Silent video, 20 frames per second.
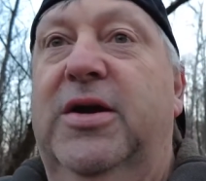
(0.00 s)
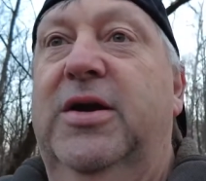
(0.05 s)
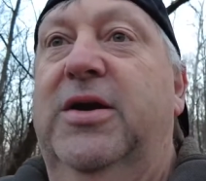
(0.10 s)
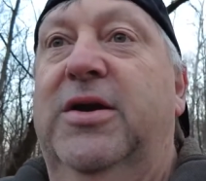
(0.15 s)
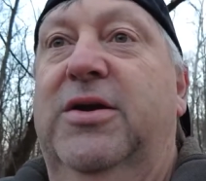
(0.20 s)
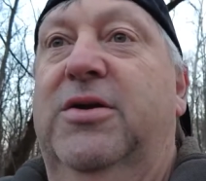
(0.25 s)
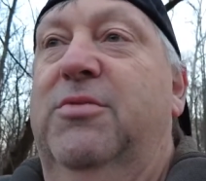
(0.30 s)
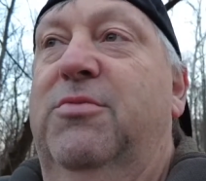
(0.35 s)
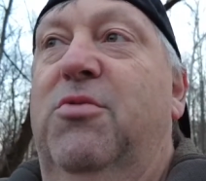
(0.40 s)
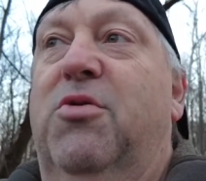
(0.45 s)

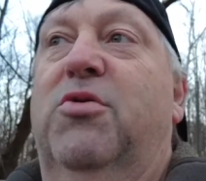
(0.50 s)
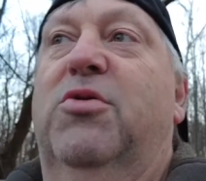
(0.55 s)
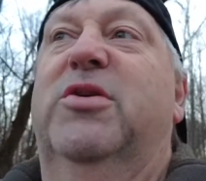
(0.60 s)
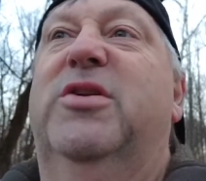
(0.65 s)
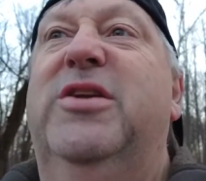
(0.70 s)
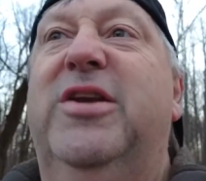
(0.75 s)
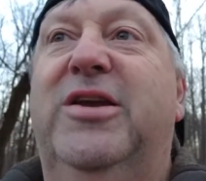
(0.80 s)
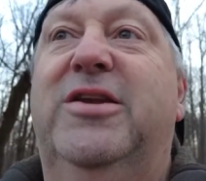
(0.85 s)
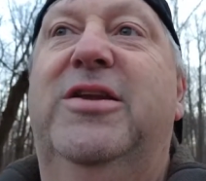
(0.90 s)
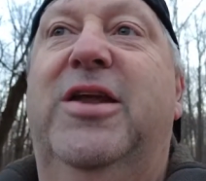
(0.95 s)
more
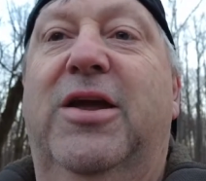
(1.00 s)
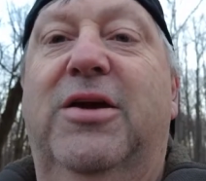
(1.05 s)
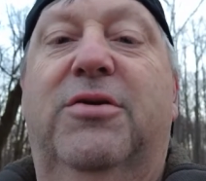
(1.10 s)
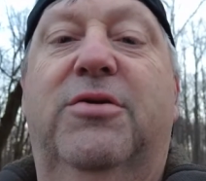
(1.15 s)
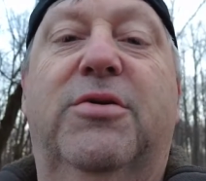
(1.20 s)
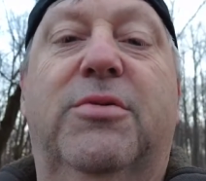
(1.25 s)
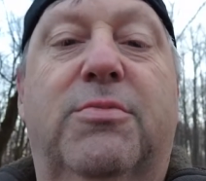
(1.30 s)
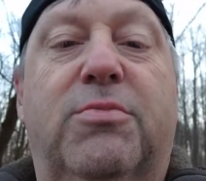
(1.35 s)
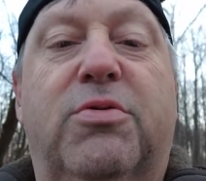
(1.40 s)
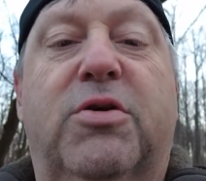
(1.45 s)

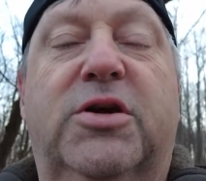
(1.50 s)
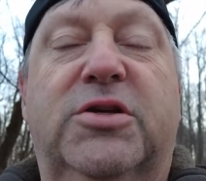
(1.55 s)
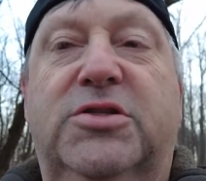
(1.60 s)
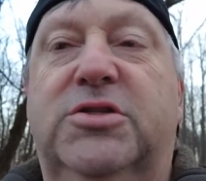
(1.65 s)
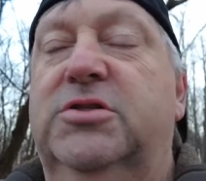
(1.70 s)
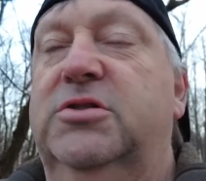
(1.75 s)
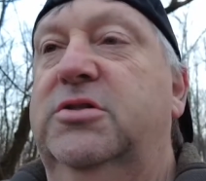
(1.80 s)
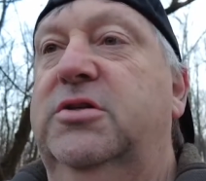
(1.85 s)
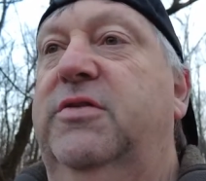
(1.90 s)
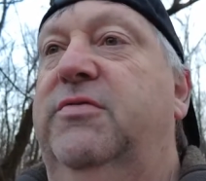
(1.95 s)
detailed
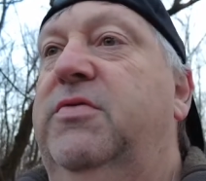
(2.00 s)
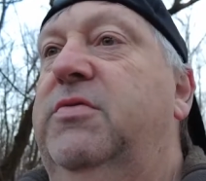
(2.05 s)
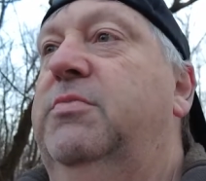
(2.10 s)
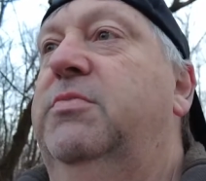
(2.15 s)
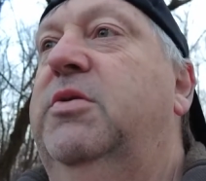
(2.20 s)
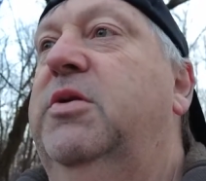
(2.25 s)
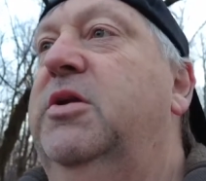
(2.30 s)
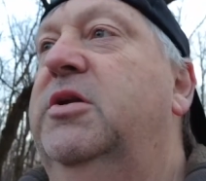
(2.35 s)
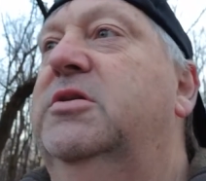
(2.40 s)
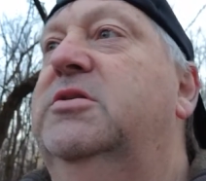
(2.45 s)
impressions of it.
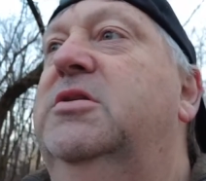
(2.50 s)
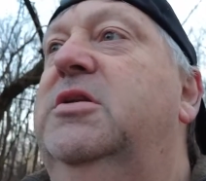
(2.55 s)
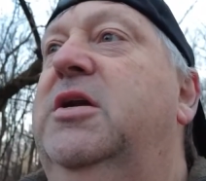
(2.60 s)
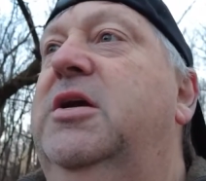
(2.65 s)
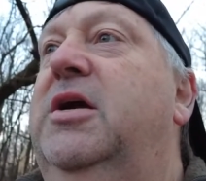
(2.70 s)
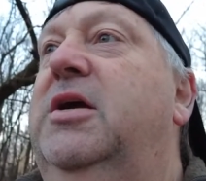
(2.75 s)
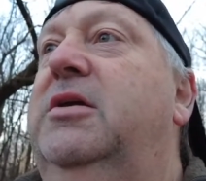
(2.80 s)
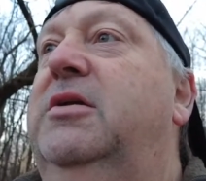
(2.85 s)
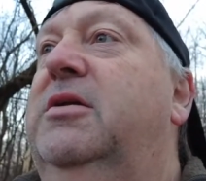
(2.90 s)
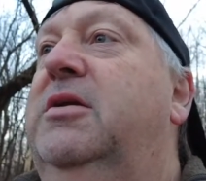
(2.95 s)
But it's
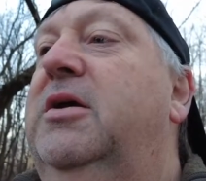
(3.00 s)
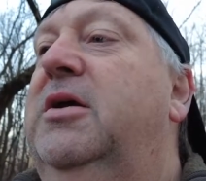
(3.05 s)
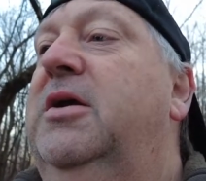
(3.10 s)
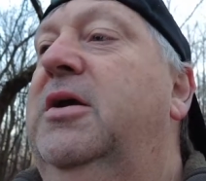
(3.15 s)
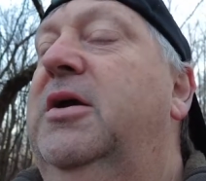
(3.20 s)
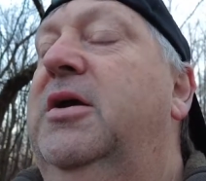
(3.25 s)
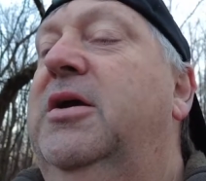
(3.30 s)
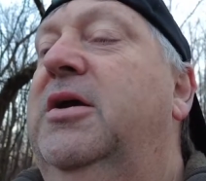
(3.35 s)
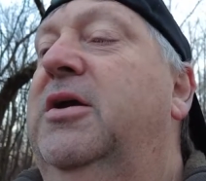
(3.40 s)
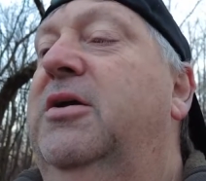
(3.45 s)
not,
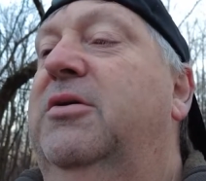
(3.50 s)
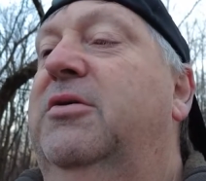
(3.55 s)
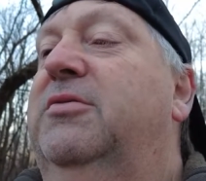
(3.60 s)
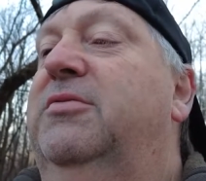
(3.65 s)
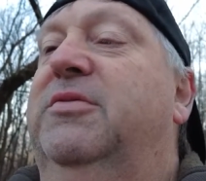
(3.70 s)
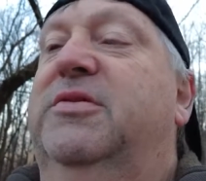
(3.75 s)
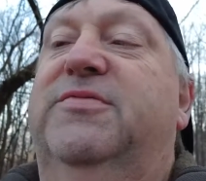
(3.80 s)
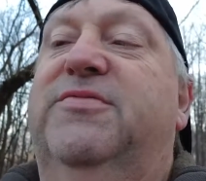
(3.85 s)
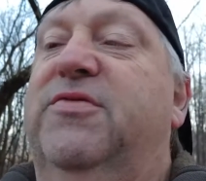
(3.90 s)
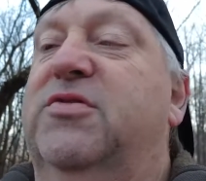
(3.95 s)
it's
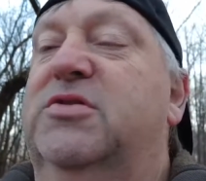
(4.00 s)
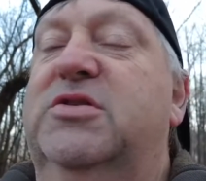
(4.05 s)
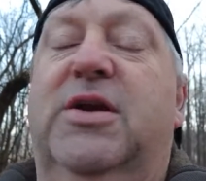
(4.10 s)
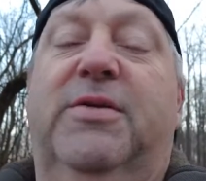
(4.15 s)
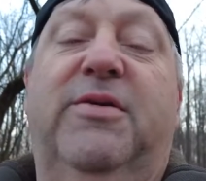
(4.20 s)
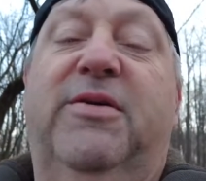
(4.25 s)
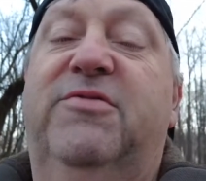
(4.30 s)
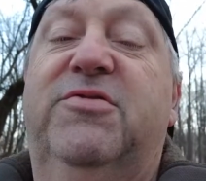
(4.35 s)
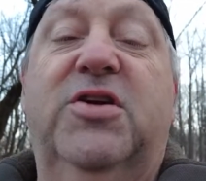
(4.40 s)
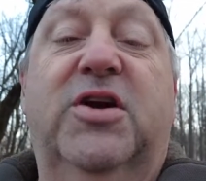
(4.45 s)
the first time
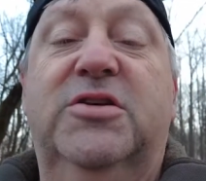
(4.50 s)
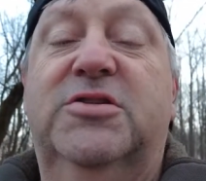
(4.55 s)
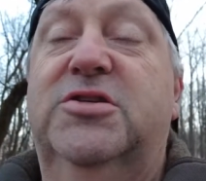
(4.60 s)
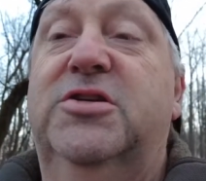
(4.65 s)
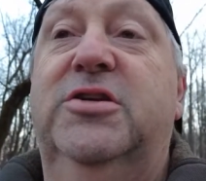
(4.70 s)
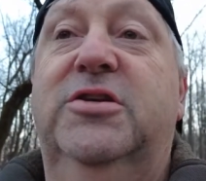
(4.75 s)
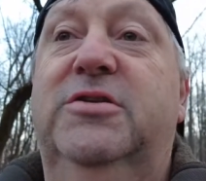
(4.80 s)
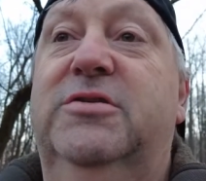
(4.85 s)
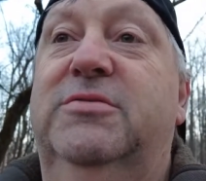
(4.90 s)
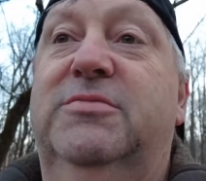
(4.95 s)
I've touched
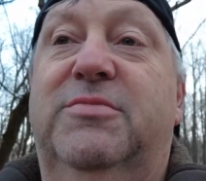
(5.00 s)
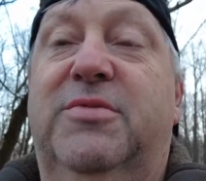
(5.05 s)
it.